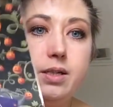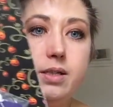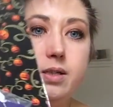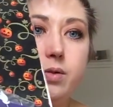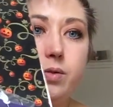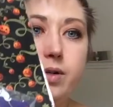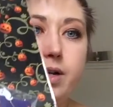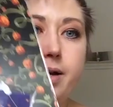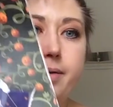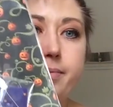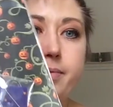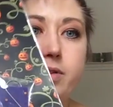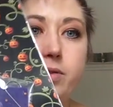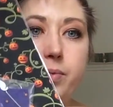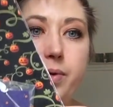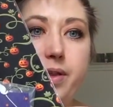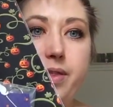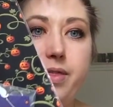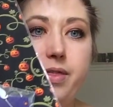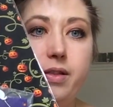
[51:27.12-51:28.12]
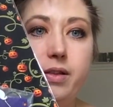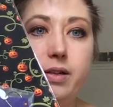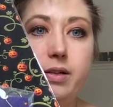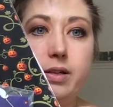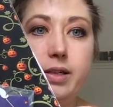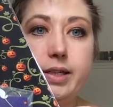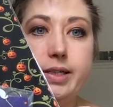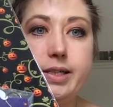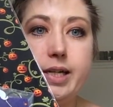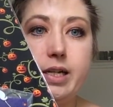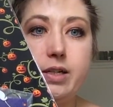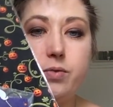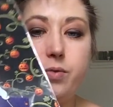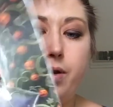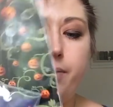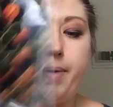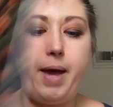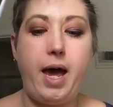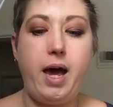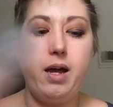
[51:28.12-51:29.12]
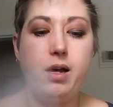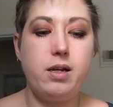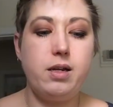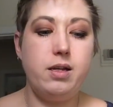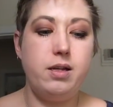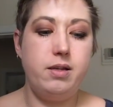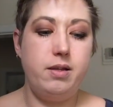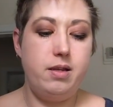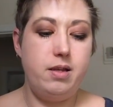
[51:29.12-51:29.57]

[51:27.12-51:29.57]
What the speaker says: So it comes with the little accessory pack.